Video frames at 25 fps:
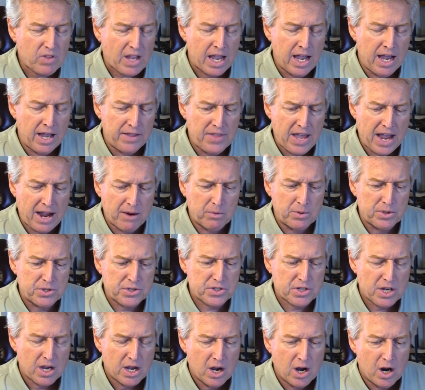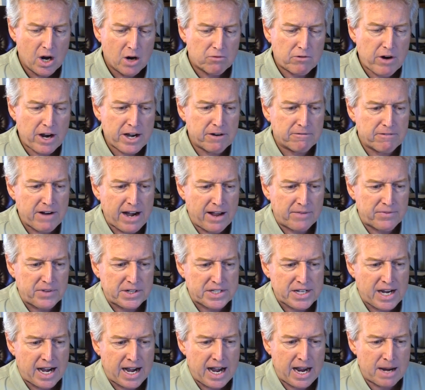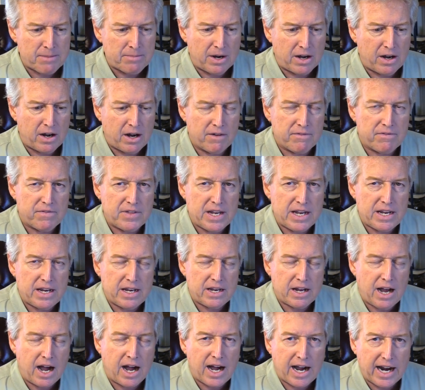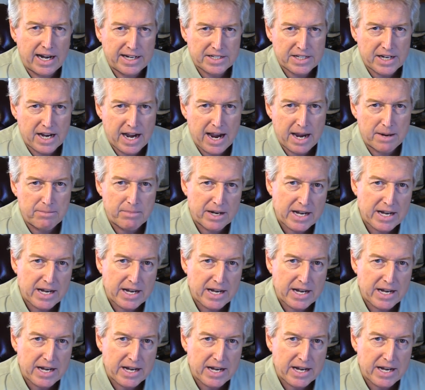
and that was right around the time of the high tide.